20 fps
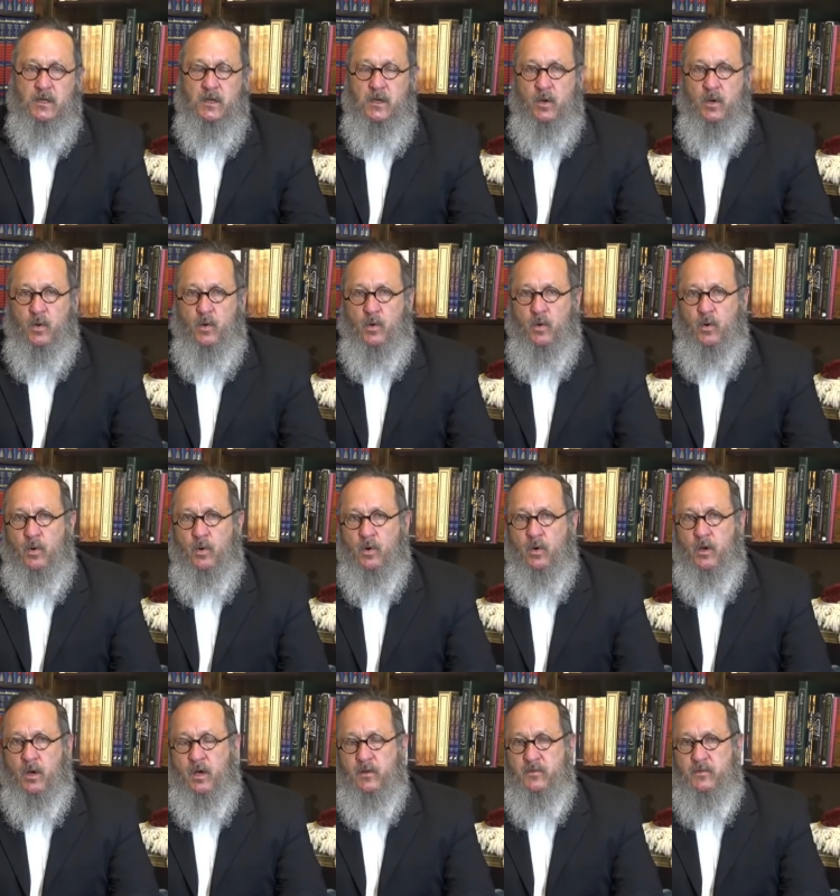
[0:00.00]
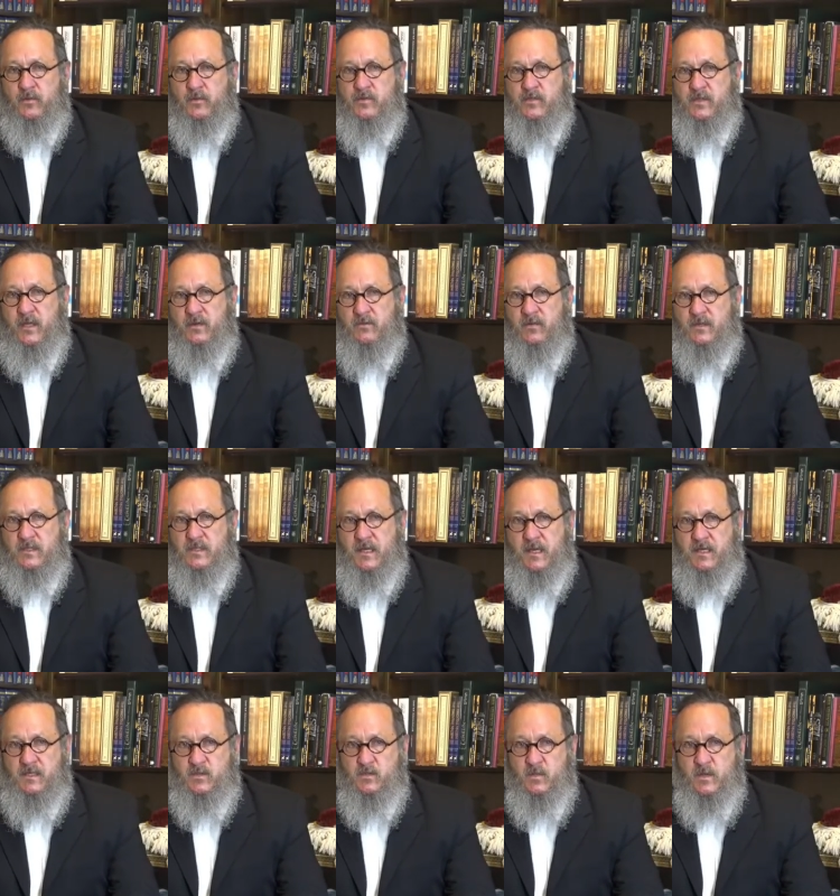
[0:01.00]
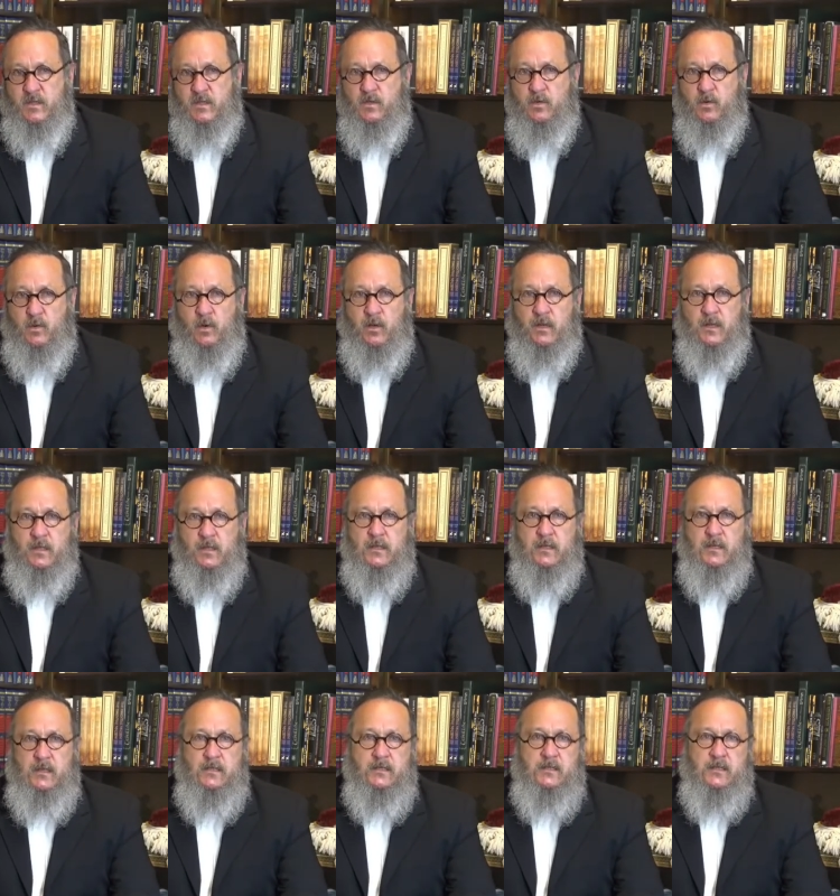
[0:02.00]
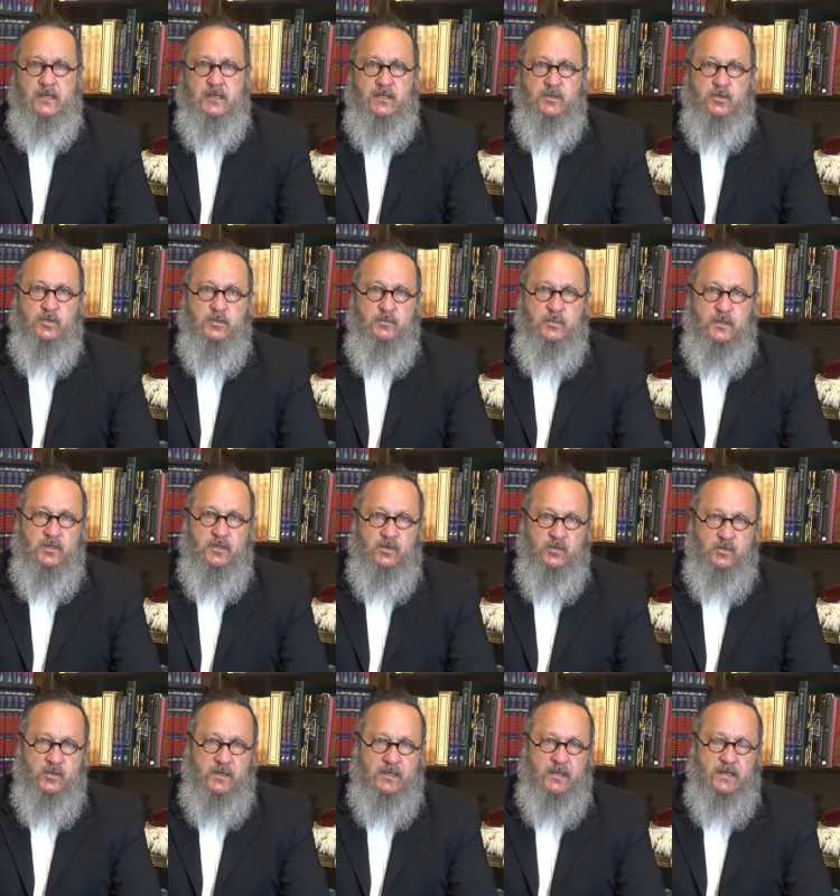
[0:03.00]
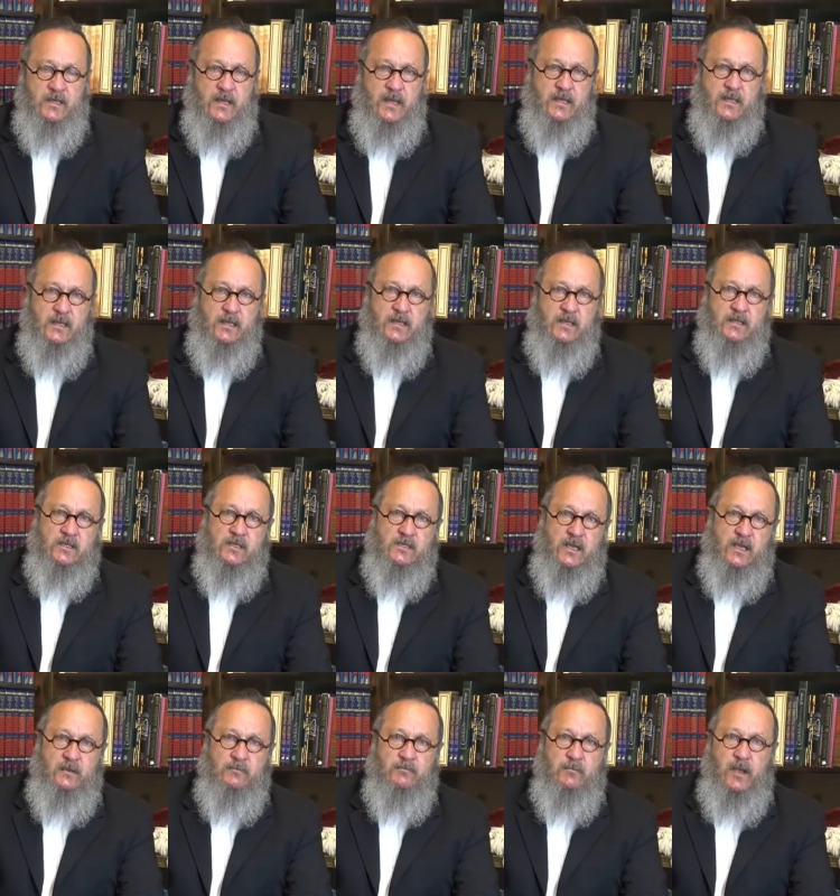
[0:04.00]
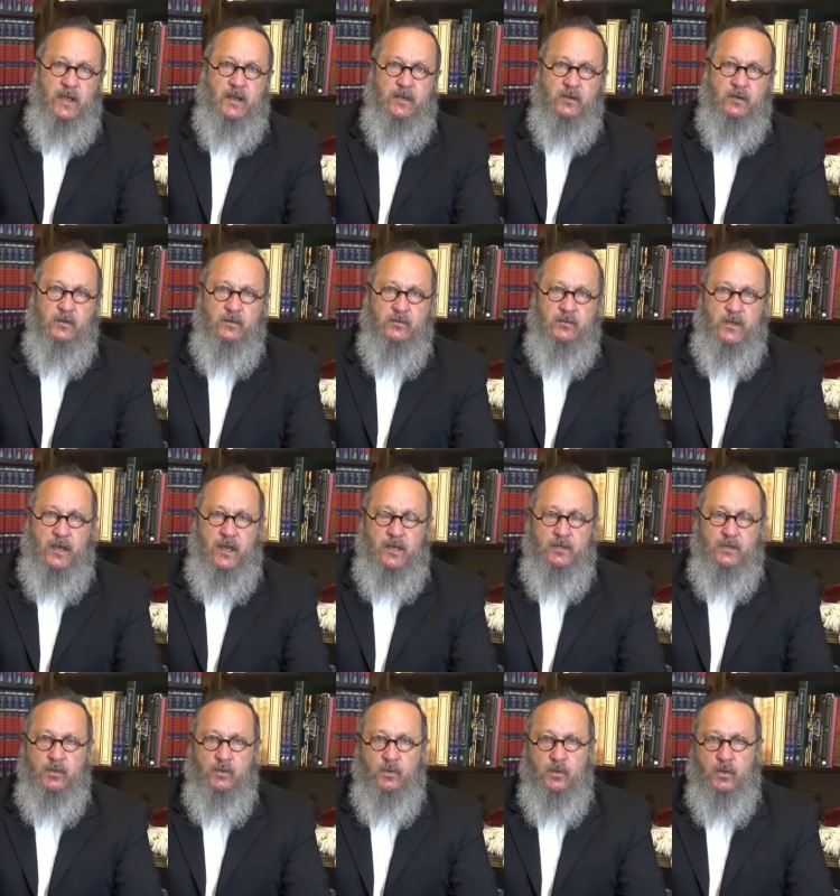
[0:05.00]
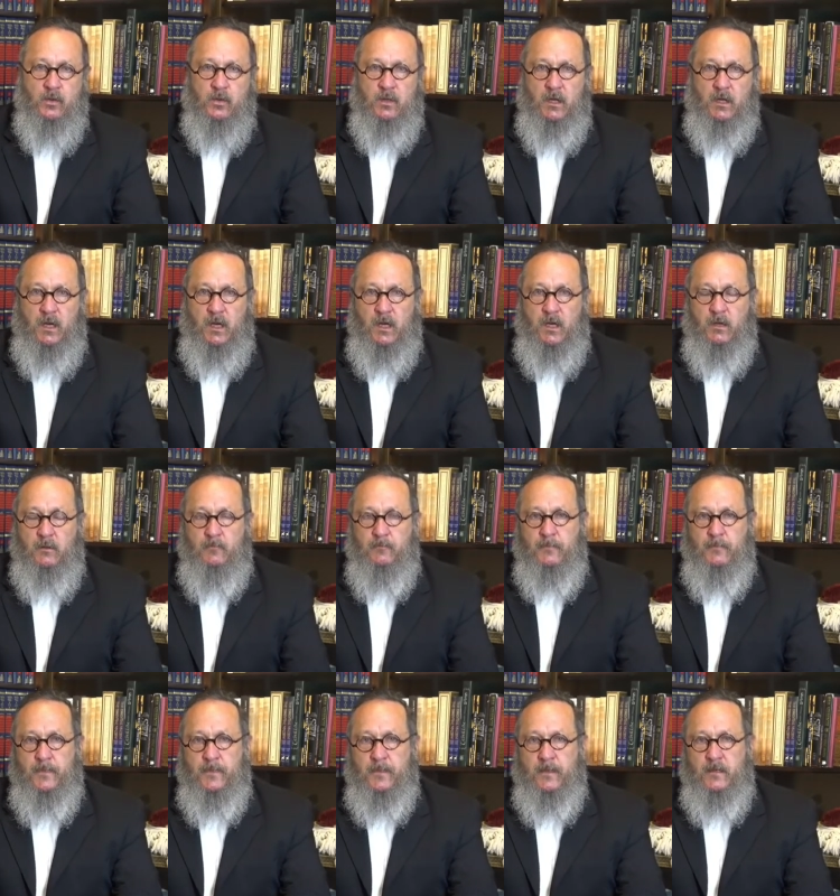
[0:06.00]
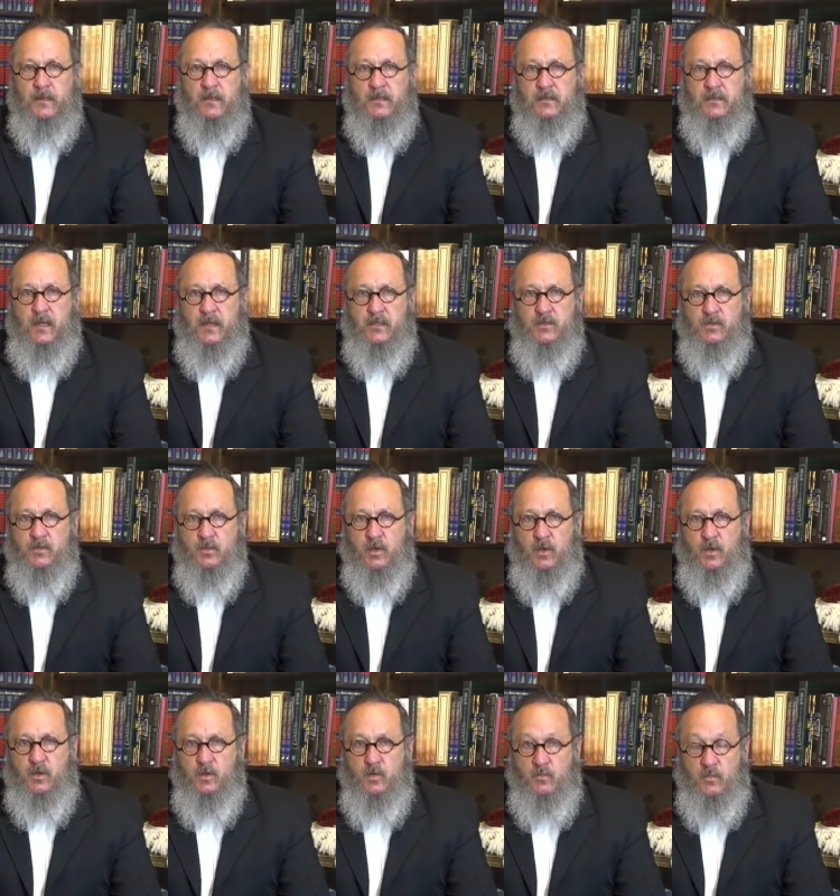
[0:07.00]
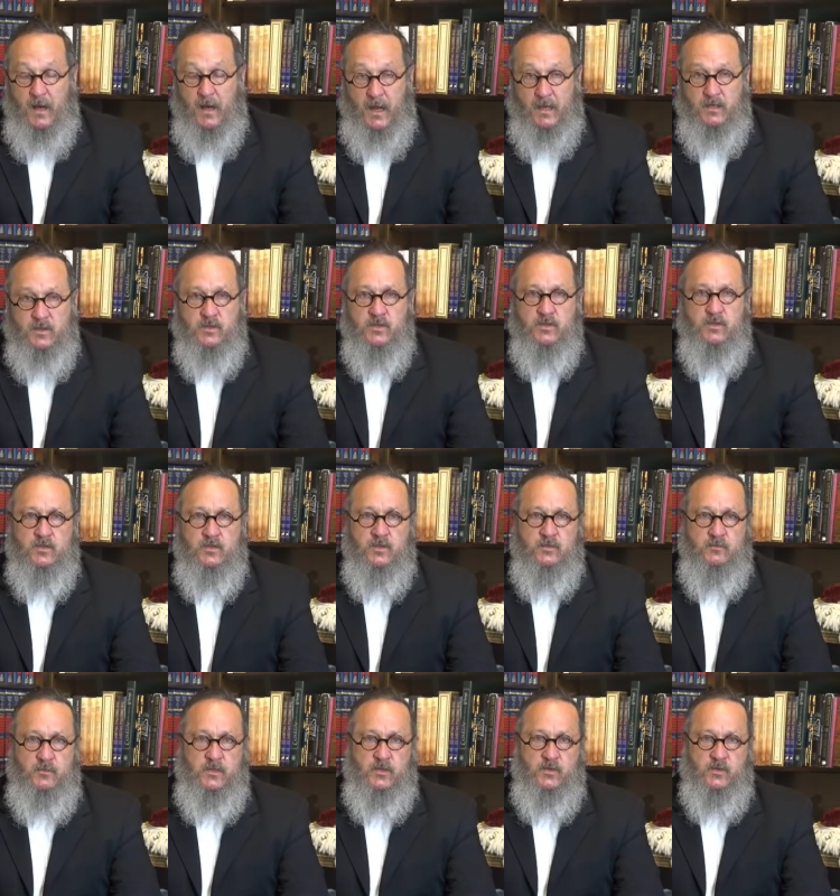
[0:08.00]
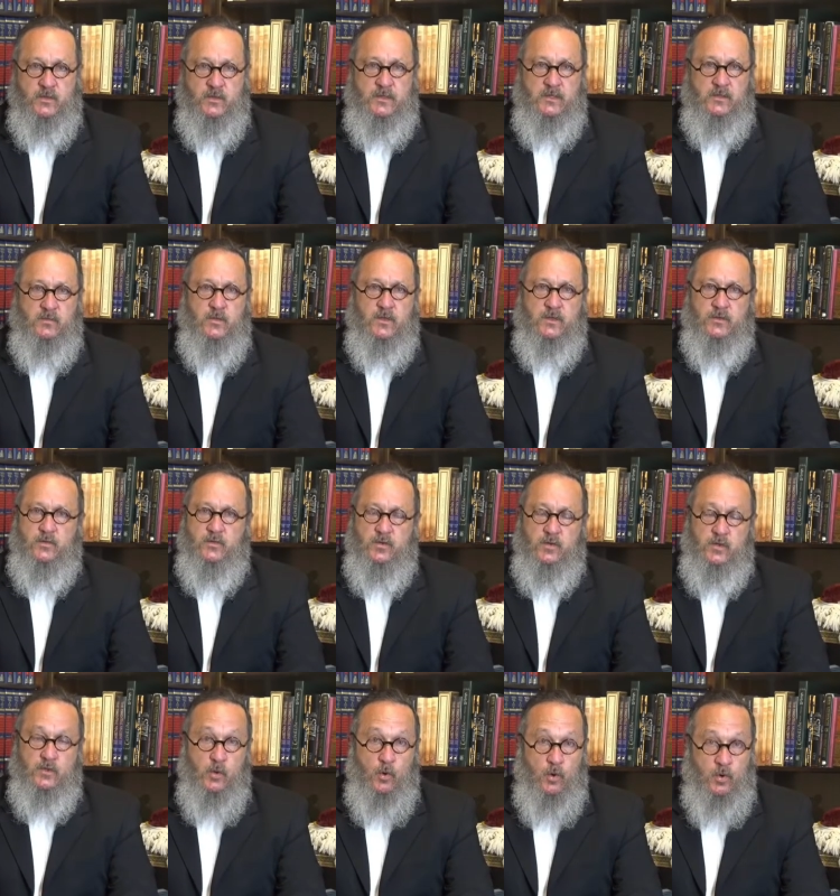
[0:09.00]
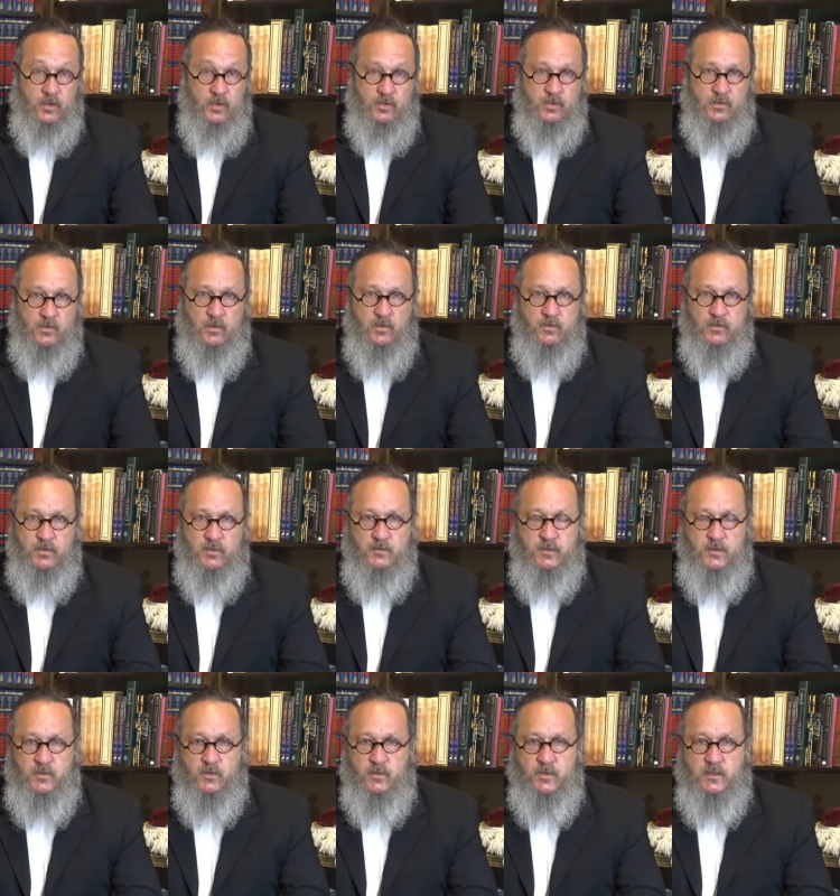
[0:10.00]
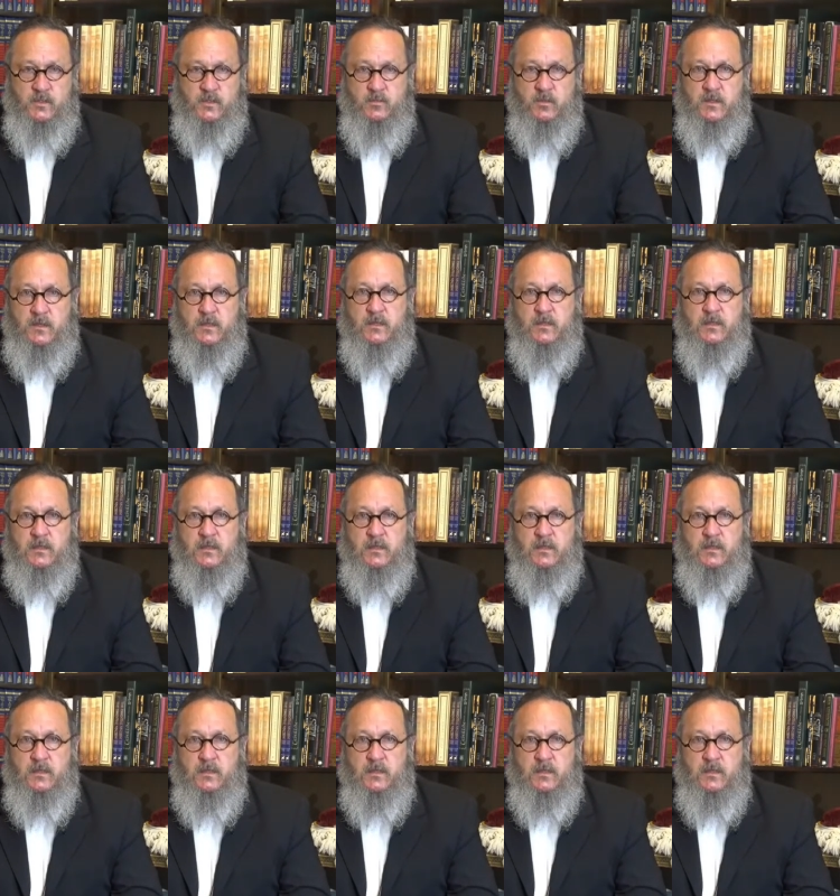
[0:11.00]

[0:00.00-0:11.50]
or other sacred text written on it, then it should be treated in the same manner that your Chumash should be treated with, or a Torah scroll should be treated with.